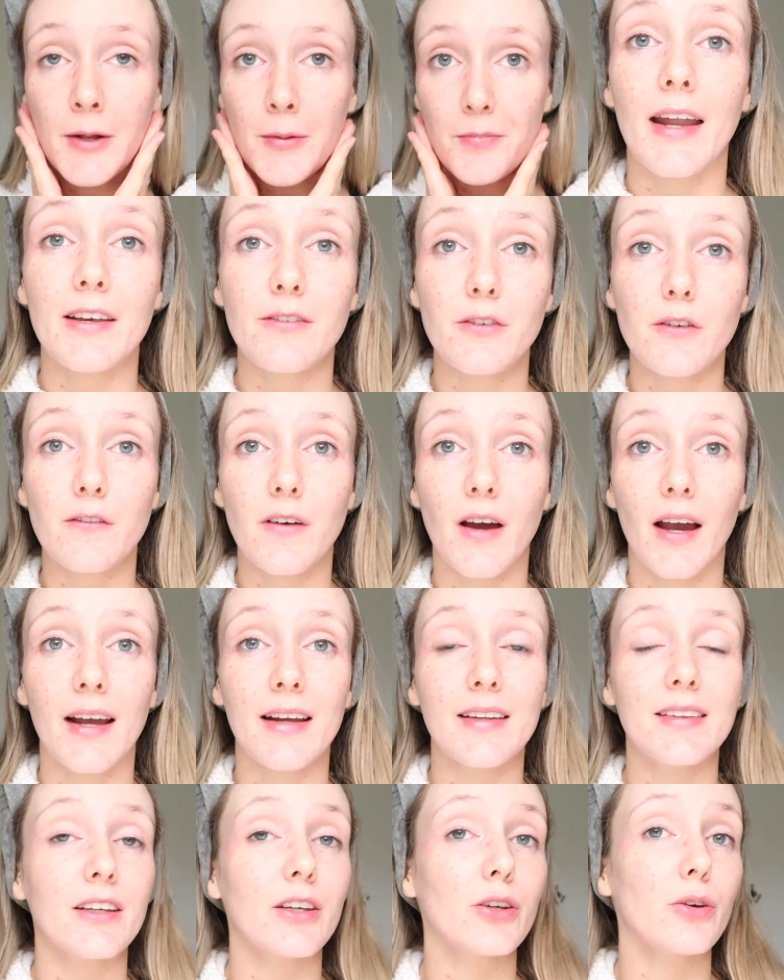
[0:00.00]
And if you
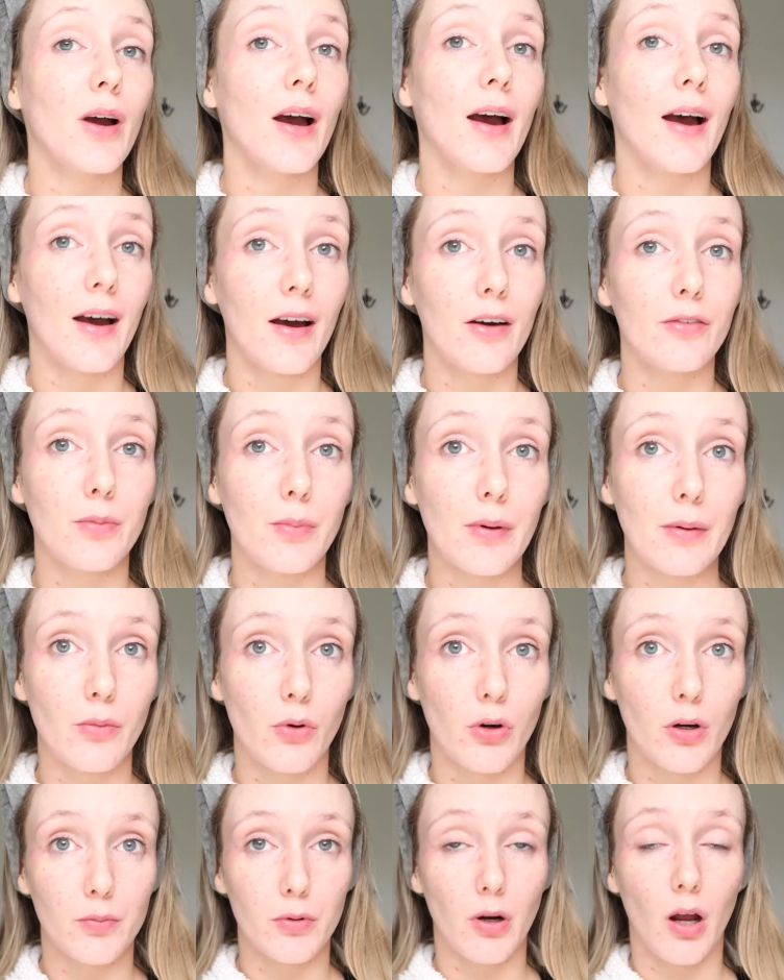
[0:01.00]
find that you have a bit
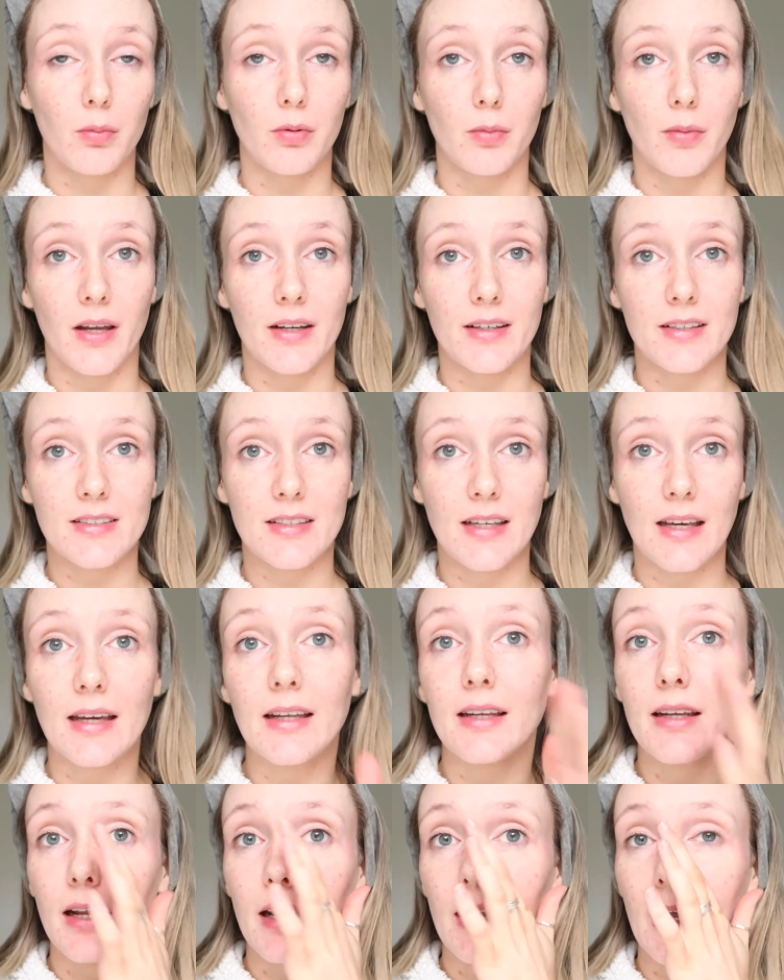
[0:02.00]
more problematic
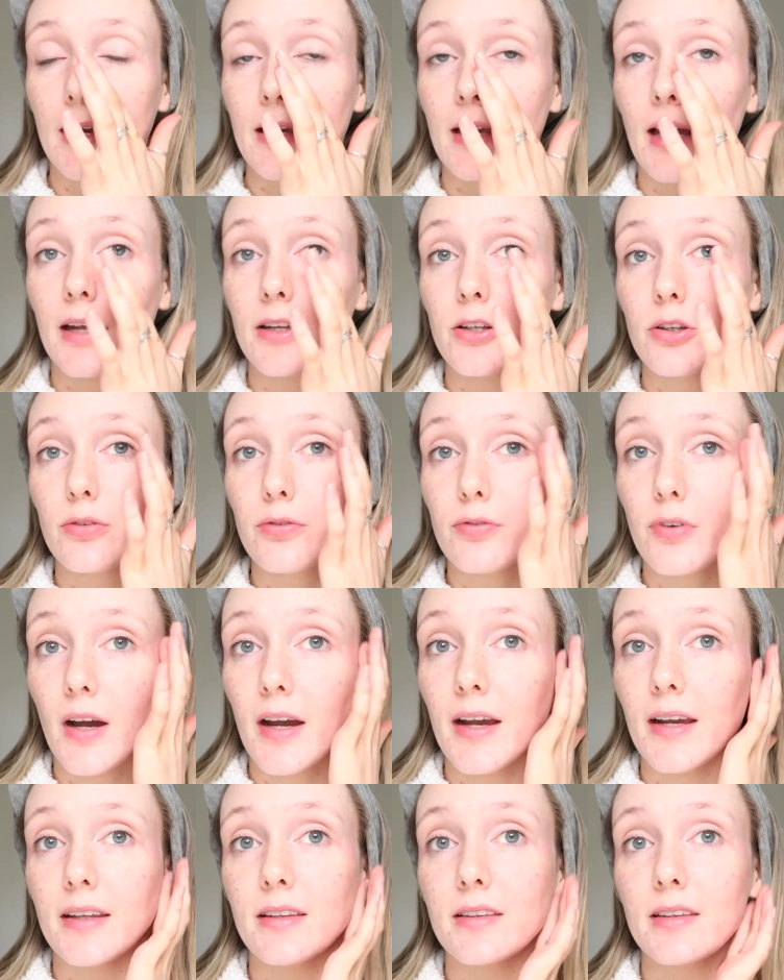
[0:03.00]
skin, like, and you
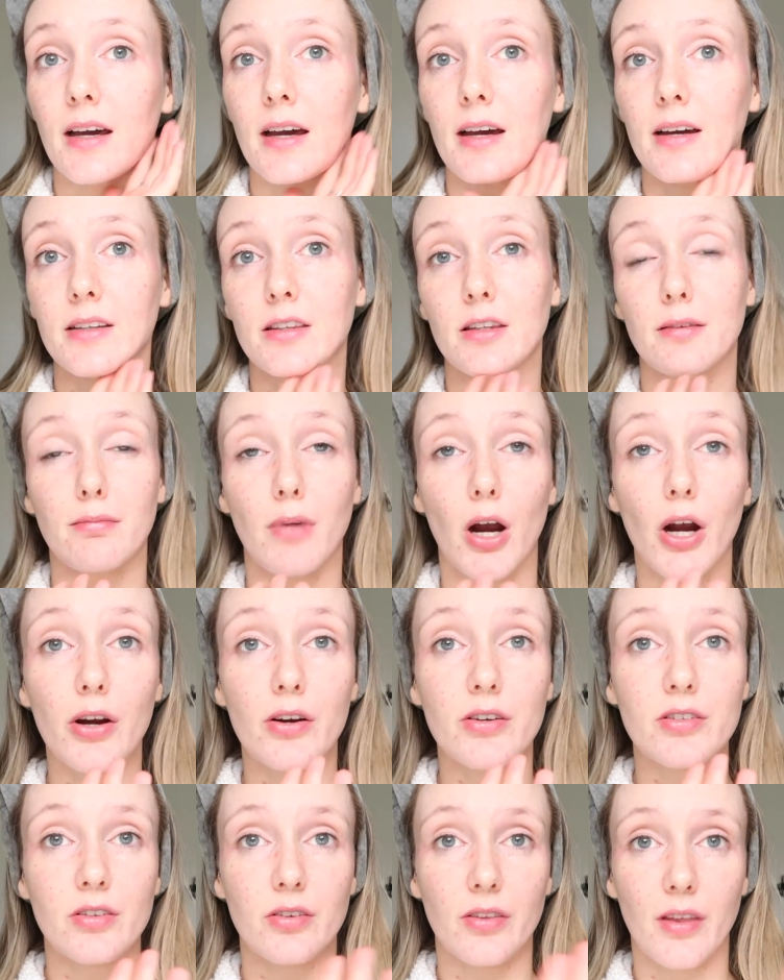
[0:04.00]
find that the
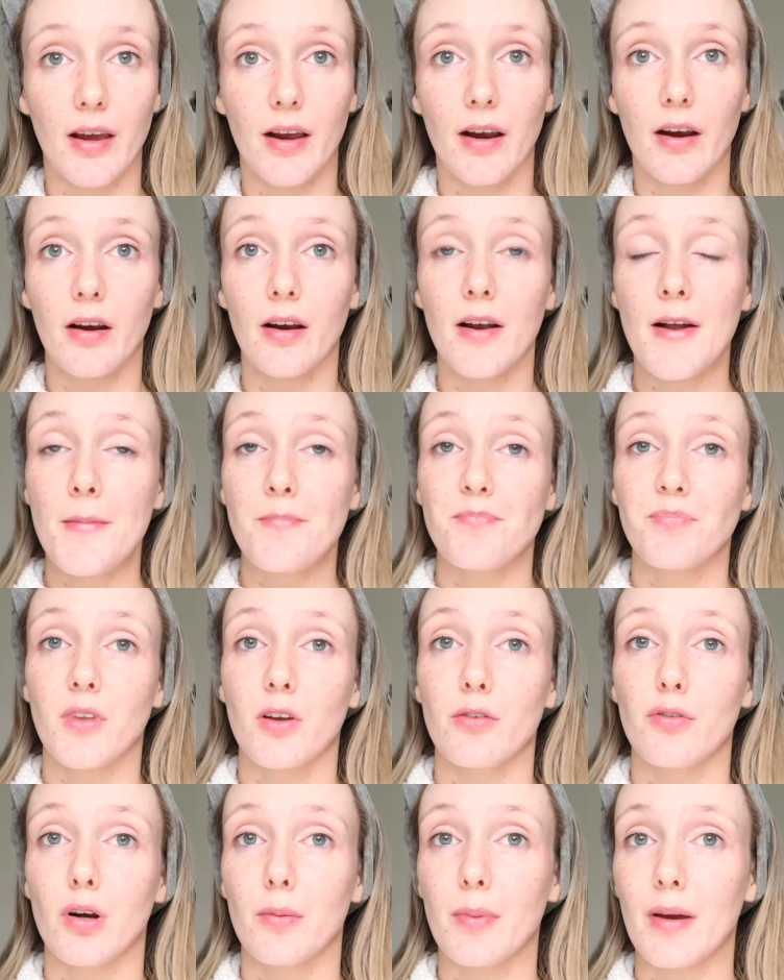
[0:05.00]
marks are there
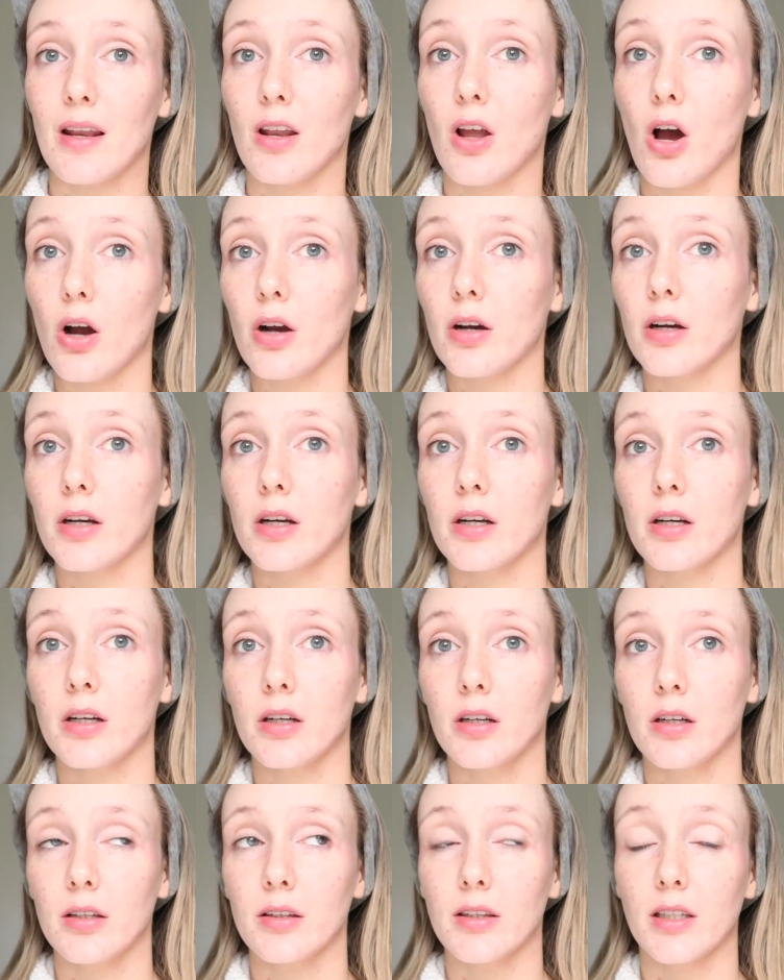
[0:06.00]
for a bit
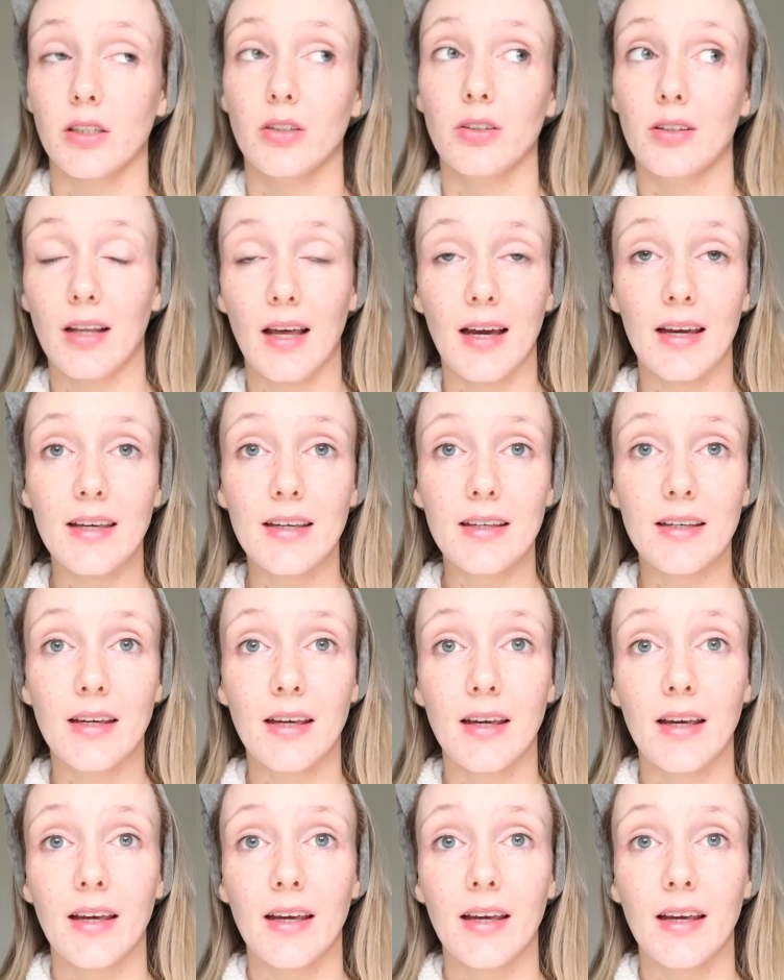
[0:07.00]
longer than you'd like,